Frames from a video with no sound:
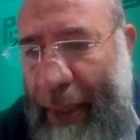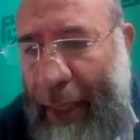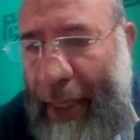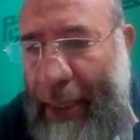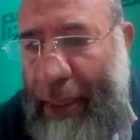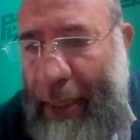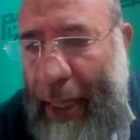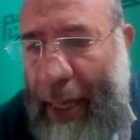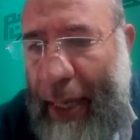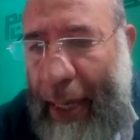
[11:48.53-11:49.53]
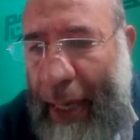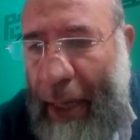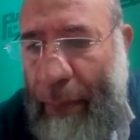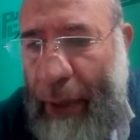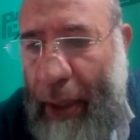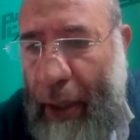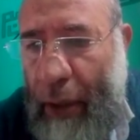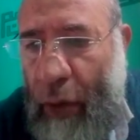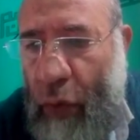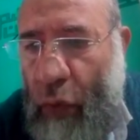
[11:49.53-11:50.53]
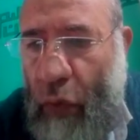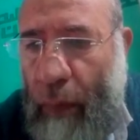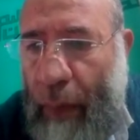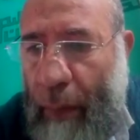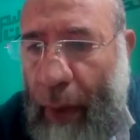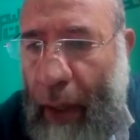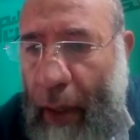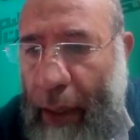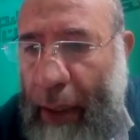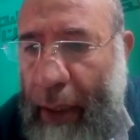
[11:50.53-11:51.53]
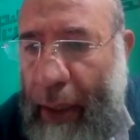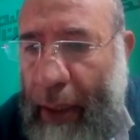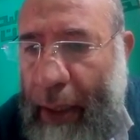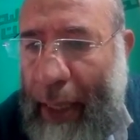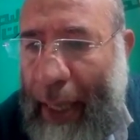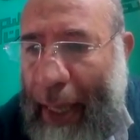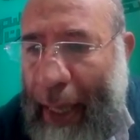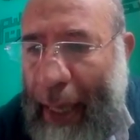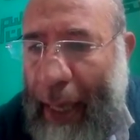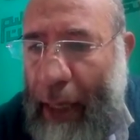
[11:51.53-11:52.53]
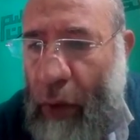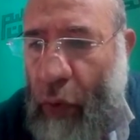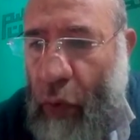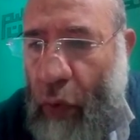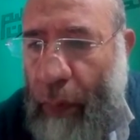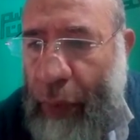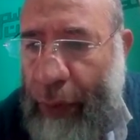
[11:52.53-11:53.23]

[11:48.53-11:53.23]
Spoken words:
carries AB group by A group,